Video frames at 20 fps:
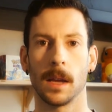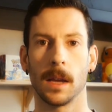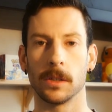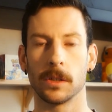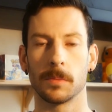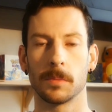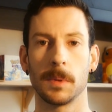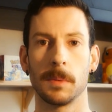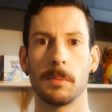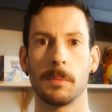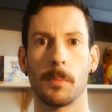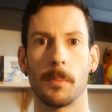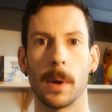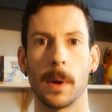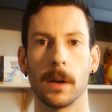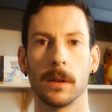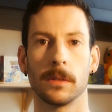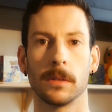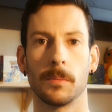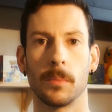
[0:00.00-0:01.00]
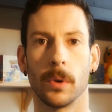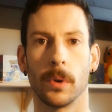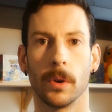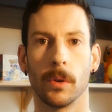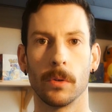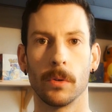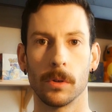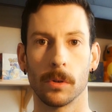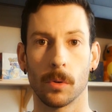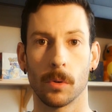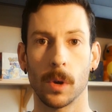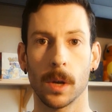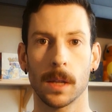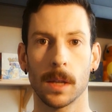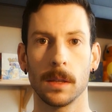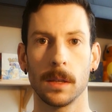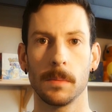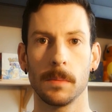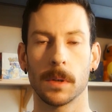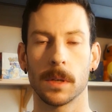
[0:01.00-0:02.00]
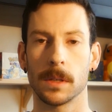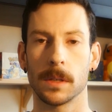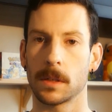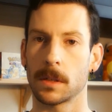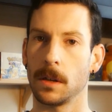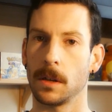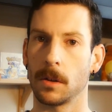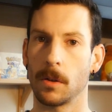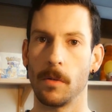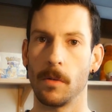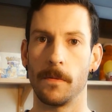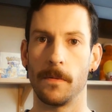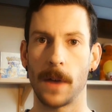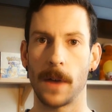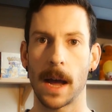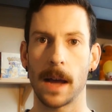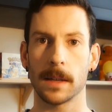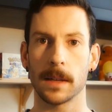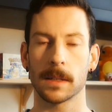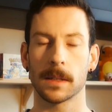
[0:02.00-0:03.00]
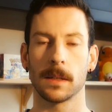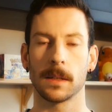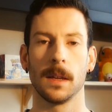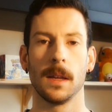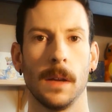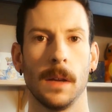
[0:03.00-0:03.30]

and just be prepared to pre-order quickly because it's going to go fast.